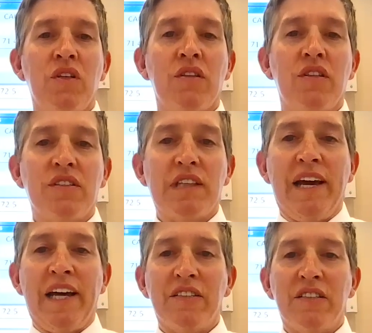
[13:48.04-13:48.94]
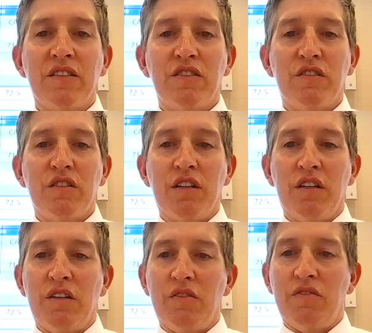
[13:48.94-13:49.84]
This last
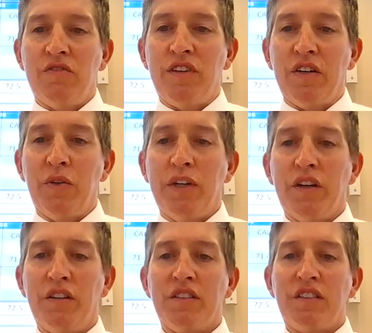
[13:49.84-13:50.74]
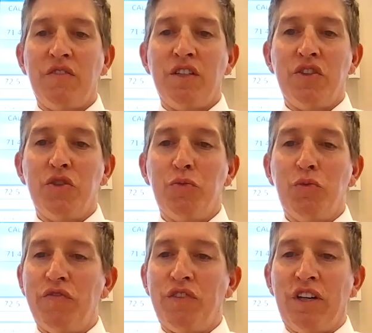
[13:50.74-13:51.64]
value here, the
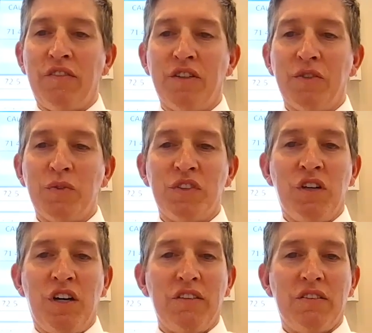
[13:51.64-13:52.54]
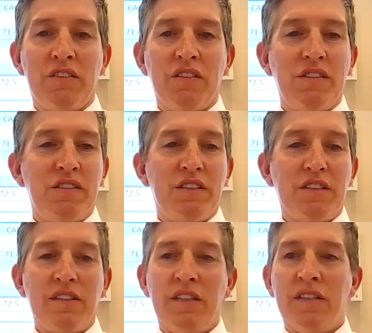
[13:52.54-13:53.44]
72.5 years, was not
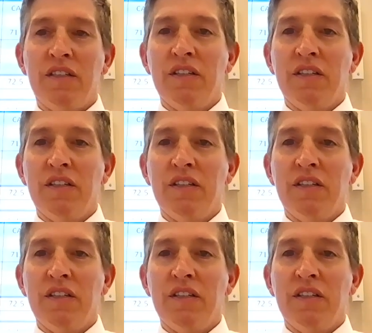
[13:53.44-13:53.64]
statistically